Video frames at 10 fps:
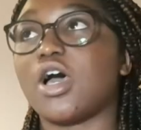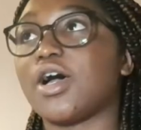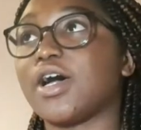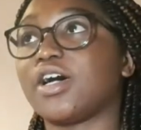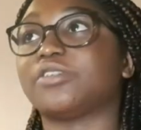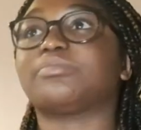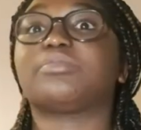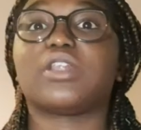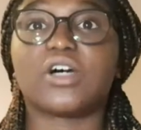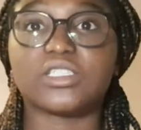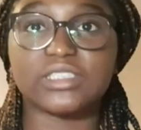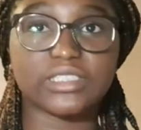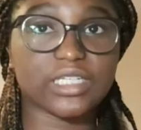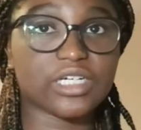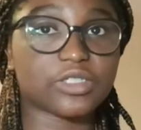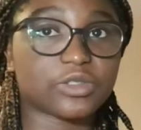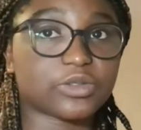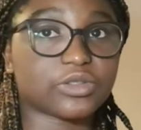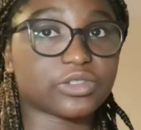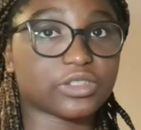Plant
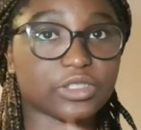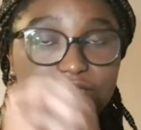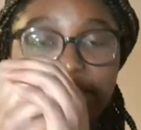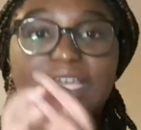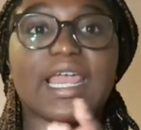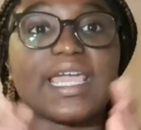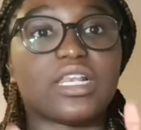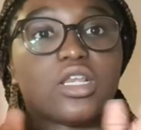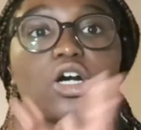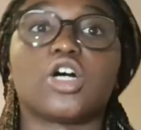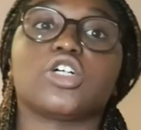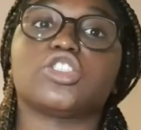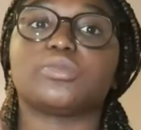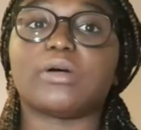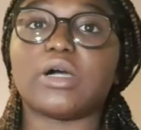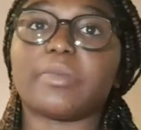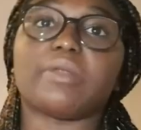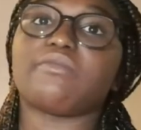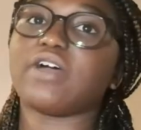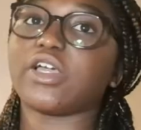cells contain a large
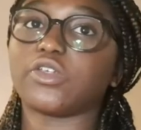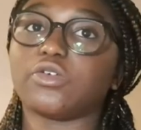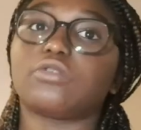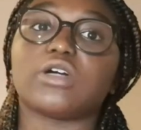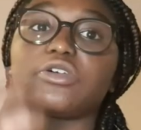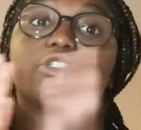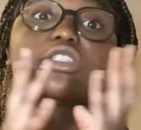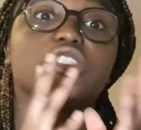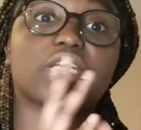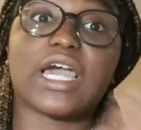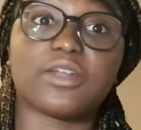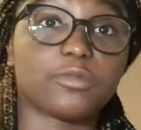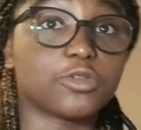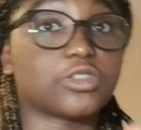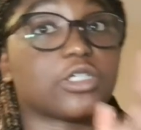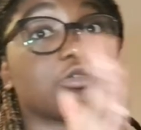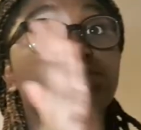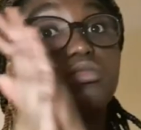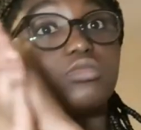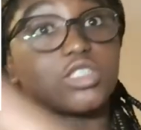permanent vacuole, whereas an animal cell
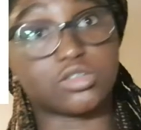does